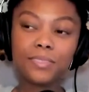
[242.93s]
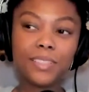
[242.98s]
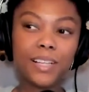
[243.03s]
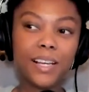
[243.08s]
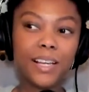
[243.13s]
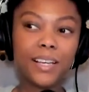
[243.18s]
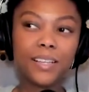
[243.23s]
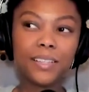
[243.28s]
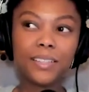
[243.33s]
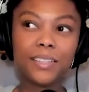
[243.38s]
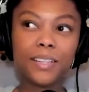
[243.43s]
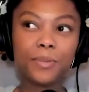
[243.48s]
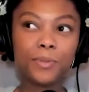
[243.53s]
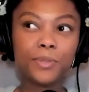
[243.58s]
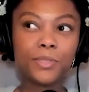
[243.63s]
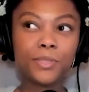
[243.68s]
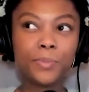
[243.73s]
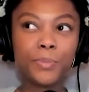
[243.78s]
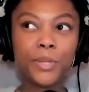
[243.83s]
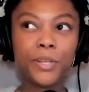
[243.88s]
Like there
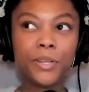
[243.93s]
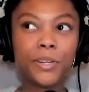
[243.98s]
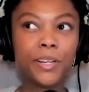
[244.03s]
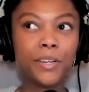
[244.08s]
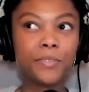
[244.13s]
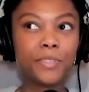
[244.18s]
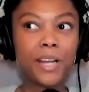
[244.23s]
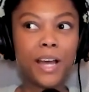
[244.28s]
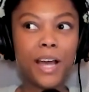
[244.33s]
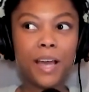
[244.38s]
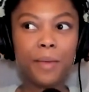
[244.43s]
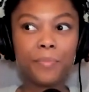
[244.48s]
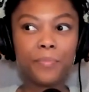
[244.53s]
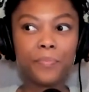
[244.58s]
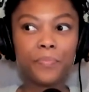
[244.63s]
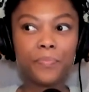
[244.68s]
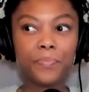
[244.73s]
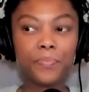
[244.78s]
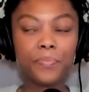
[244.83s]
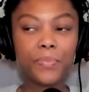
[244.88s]
was a period of
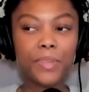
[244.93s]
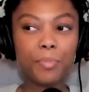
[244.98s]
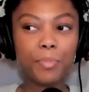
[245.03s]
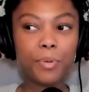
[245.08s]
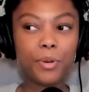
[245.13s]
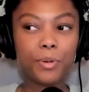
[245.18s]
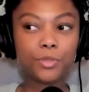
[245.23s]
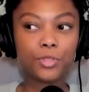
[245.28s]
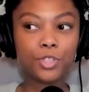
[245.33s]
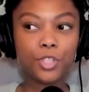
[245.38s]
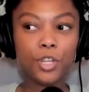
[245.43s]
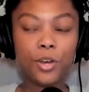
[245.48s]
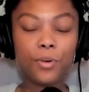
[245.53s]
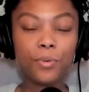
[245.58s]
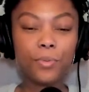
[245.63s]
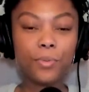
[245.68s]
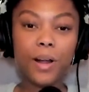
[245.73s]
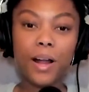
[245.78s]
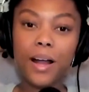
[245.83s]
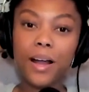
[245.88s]
time post show
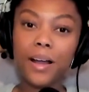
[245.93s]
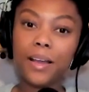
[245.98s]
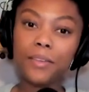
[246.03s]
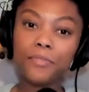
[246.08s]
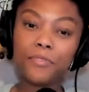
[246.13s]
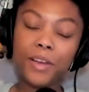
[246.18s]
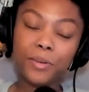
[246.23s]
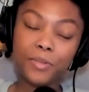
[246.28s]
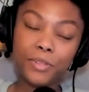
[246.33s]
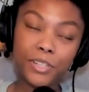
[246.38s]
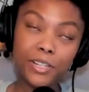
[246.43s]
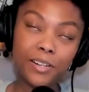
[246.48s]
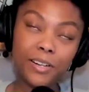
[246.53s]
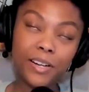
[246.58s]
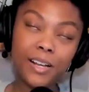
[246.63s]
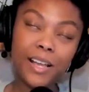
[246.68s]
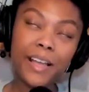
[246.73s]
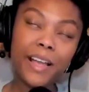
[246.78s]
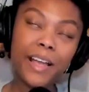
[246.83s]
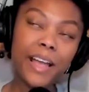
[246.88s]
where I found her
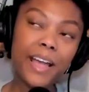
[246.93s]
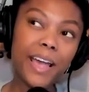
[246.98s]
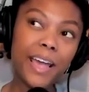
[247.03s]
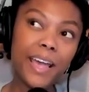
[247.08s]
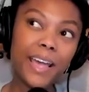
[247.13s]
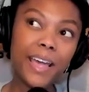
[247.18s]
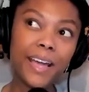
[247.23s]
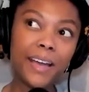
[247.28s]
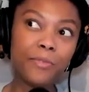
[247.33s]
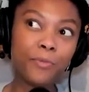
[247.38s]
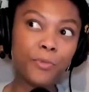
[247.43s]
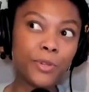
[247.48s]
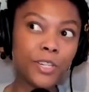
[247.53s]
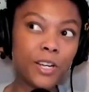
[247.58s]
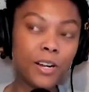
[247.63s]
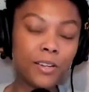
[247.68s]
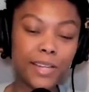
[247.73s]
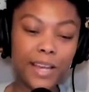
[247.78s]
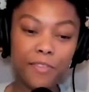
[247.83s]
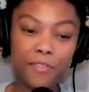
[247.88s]
and we
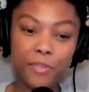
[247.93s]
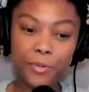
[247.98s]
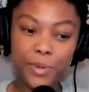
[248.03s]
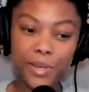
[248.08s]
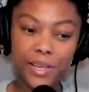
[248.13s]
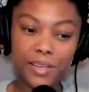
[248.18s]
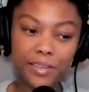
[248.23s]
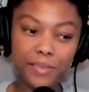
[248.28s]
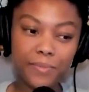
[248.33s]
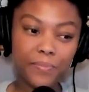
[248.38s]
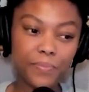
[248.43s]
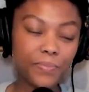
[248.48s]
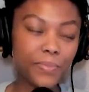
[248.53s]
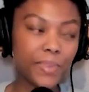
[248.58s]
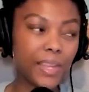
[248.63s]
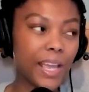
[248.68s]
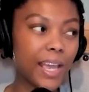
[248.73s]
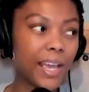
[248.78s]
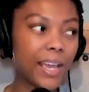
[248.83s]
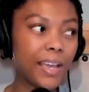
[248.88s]
talked every week.
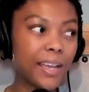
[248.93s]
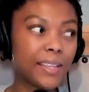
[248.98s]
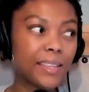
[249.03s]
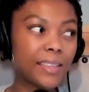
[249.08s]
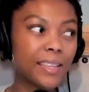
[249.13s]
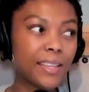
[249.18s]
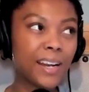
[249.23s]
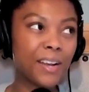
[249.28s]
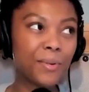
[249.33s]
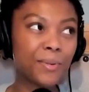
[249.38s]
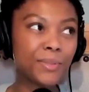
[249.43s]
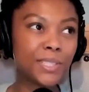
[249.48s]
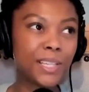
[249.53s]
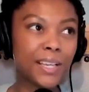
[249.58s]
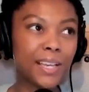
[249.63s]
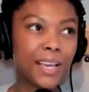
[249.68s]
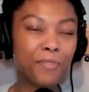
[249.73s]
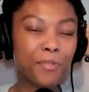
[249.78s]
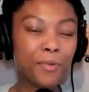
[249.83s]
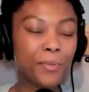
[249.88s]
And then I was
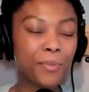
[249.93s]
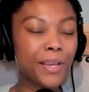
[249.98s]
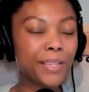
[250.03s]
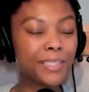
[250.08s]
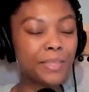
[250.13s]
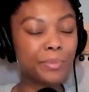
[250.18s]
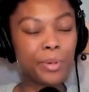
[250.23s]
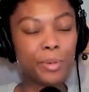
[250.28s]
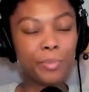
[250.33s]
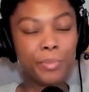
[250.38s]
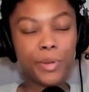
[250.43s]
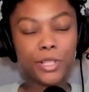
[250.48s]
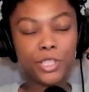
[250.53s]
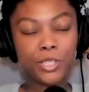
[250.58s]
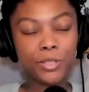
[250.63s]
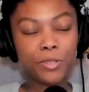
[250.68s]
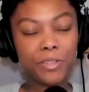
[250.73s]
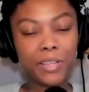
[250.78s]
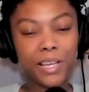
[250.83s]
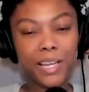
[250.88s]
like, every week is a bit much. I
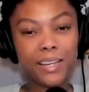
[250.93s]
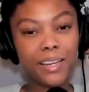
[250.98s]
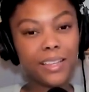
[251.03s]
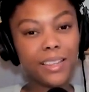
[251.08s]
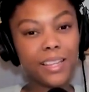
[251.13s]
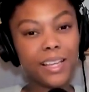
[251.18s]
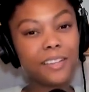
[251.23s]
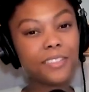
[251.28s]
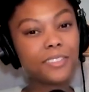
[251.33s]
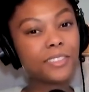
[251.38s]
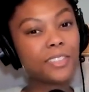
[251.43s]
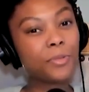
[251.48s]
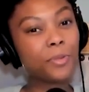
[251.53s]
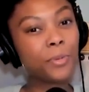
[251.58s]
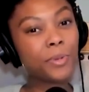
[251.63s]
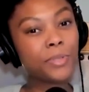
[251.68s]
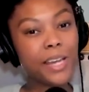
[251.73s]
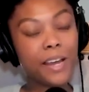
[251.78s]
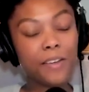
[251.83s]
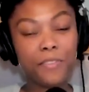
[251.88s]
don't think I need that. So then we
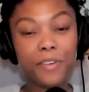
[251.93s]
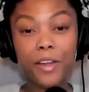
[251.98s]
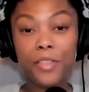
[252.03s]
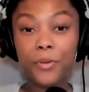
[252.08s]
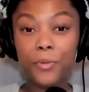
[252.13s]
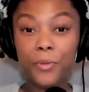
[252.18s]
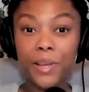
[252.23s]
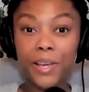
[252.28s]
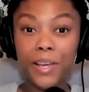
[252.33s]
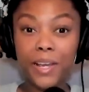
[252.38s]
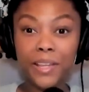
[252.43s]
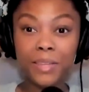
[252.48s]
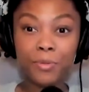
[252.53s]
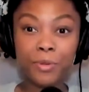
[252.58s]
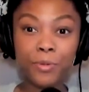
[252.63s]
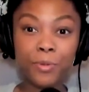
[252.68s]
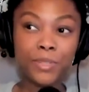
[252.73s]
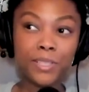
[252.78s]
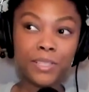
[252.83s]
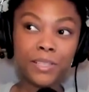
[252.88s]
went to every other week and then
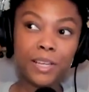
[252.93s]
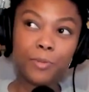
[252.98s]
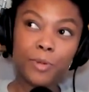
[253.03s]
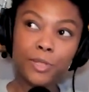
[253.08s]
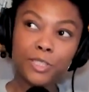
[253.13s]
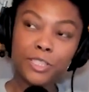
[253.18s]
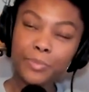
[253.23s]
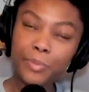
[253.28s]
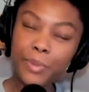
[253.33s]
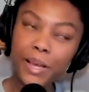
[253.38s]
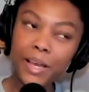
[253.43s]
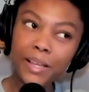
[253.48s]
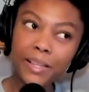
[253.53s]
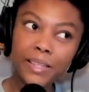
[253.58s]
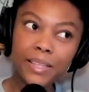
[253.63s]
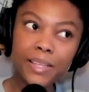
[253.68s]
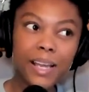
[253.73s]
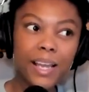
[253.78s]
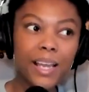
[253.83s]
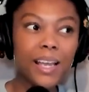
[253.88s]
we went to like once a
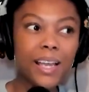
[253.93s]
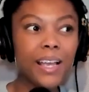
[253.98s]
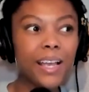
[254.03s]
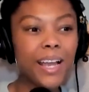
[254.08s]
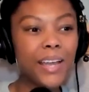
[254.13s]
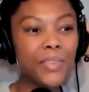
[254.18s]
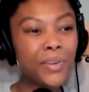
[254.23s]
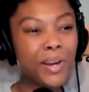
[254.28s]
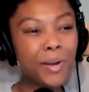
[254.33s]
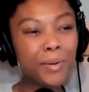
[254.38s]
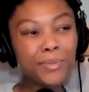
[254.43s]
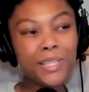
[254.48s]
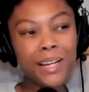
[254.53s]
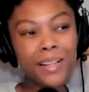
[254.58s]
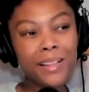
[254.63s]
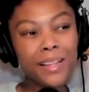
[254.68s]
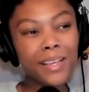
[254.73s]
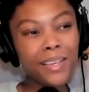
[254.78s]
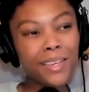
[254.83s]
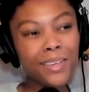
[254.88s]
month. And then I was kind
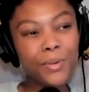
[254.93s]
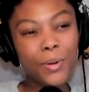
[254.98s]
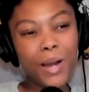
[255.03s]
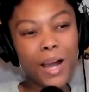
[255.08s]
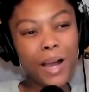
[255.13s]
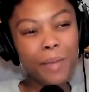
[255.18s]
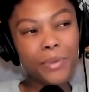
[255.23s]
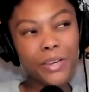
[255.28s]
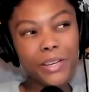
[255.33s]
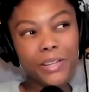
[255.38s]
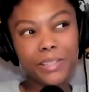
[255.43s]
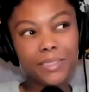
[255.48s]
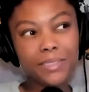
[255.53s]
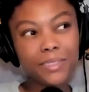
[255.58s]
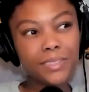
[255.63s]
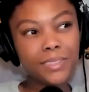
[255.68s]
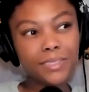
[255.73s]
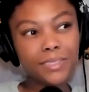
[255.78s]
of like, you know what? I'm good.